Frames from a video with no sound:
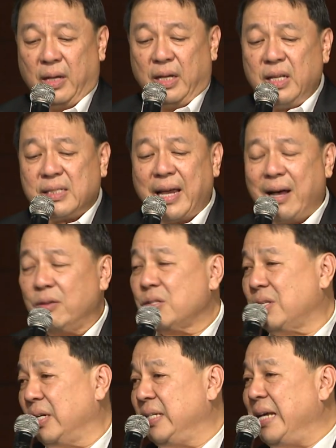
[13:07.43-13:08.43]
He
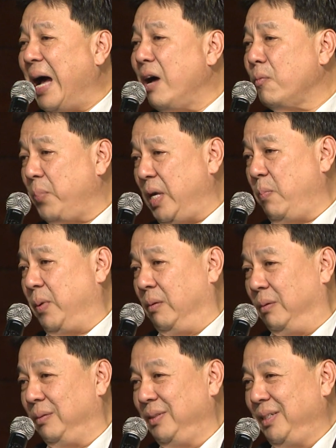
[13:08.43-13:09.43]
tells the young
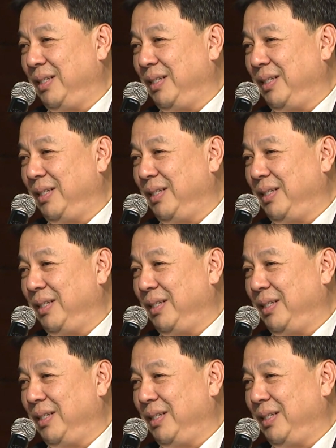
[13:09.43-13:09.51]
people,